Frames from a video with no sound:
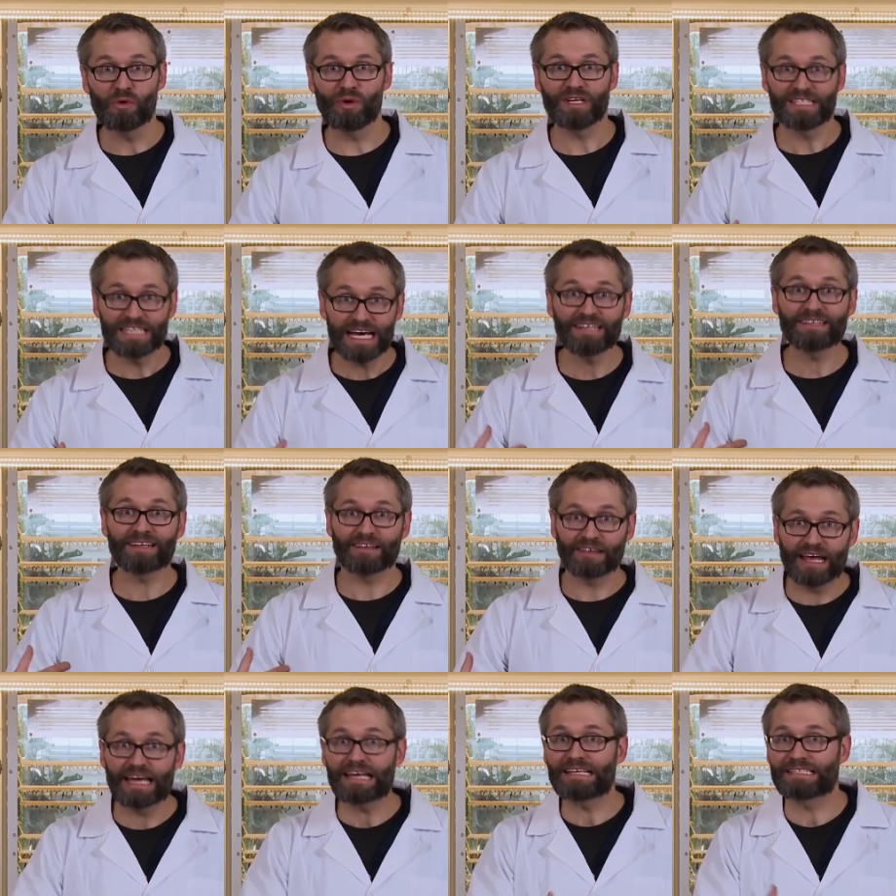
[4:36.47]
we tend to
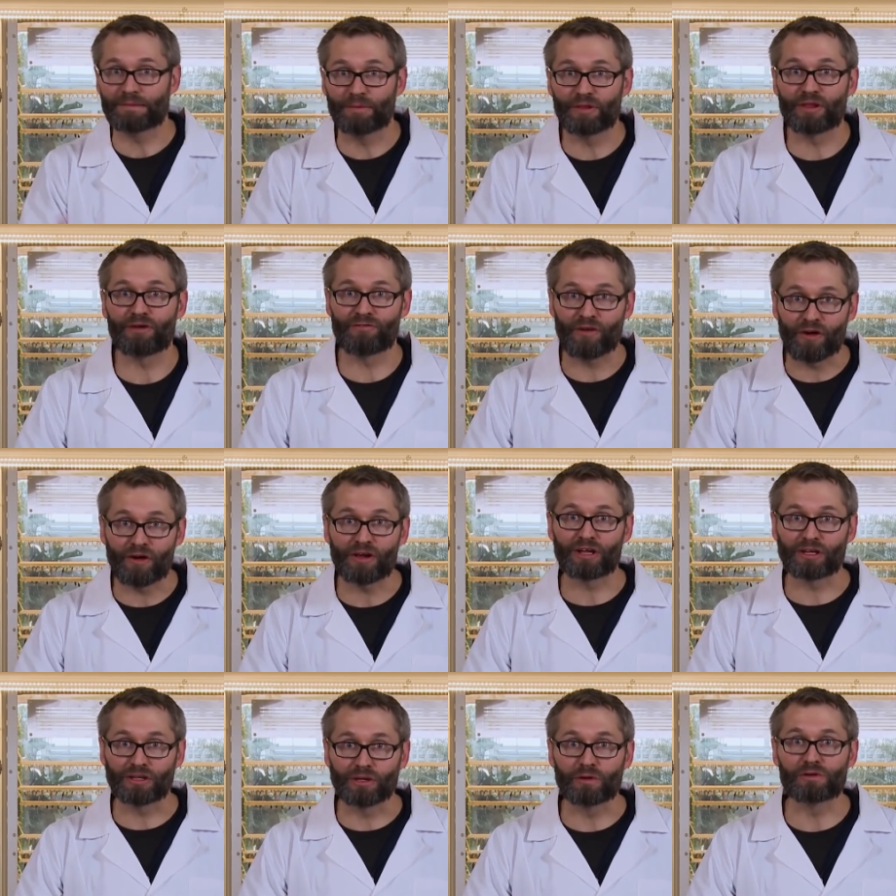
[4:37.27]
like some of their
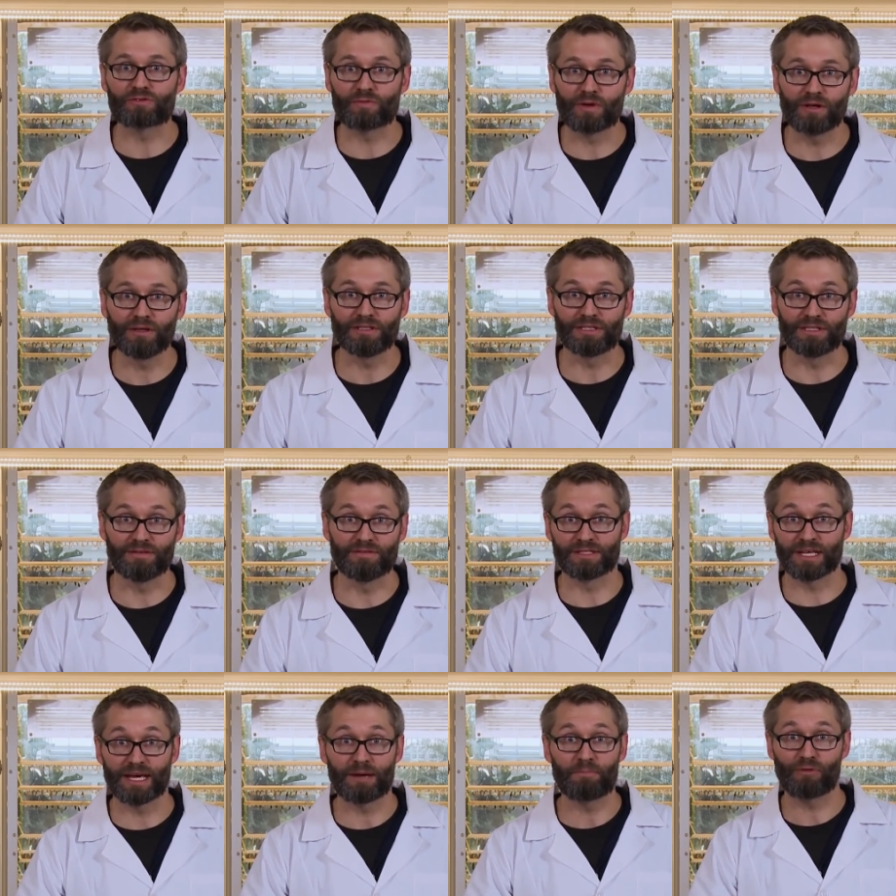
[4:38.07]
very close
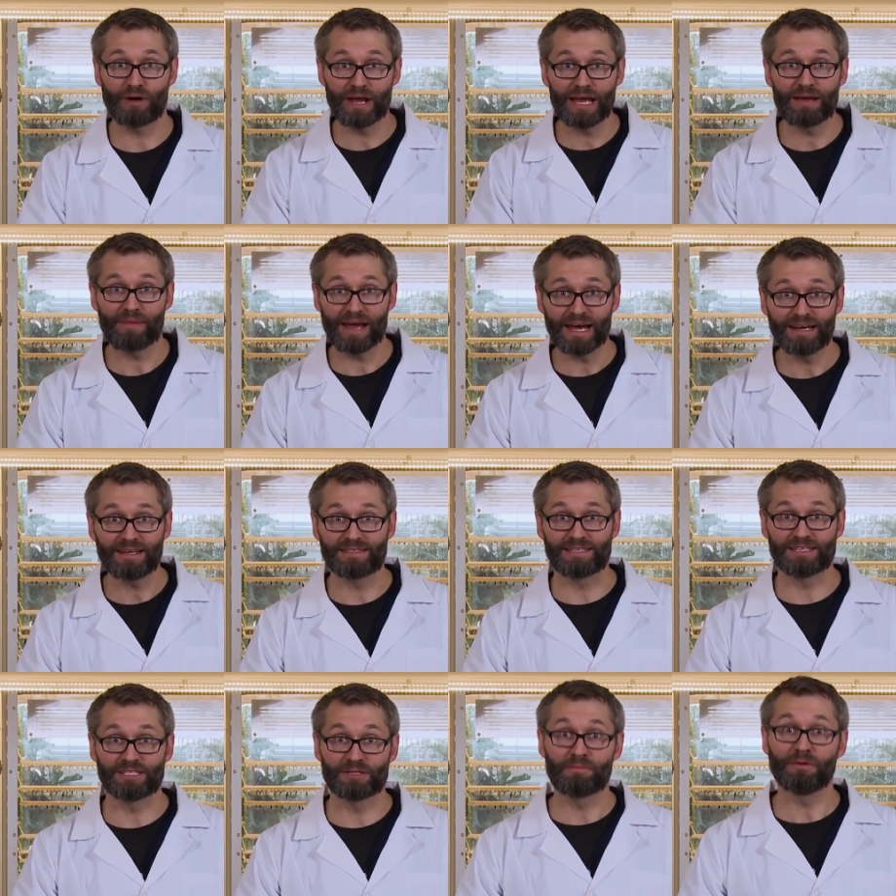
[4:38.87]
relatives, like praying
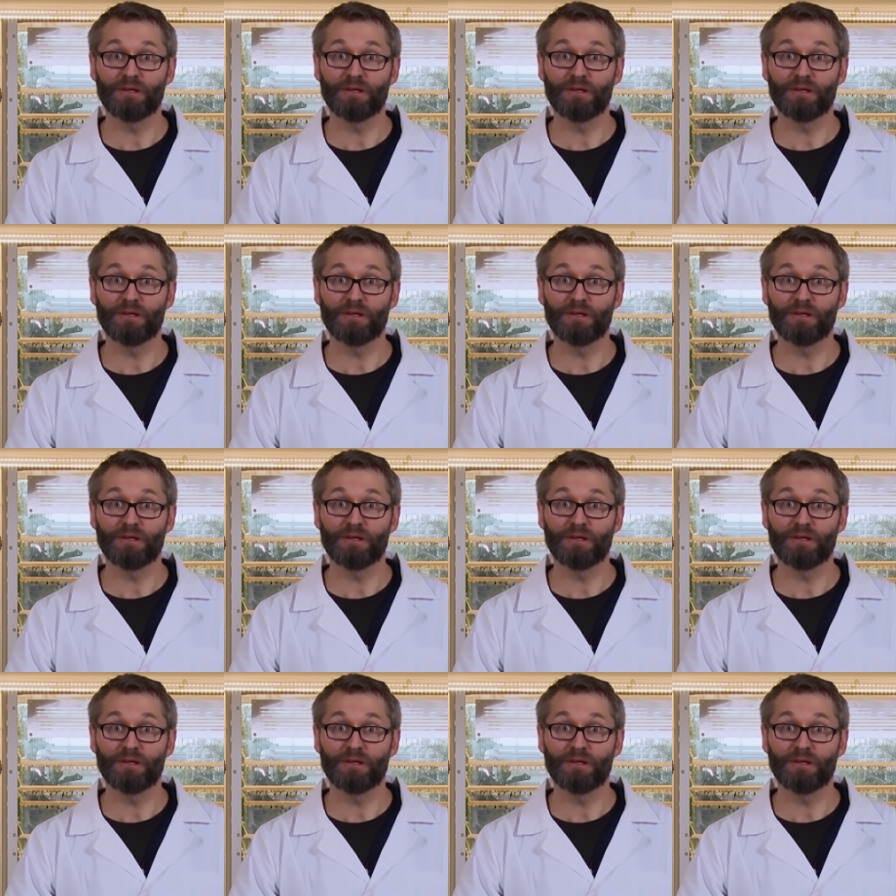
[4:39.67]
mantises.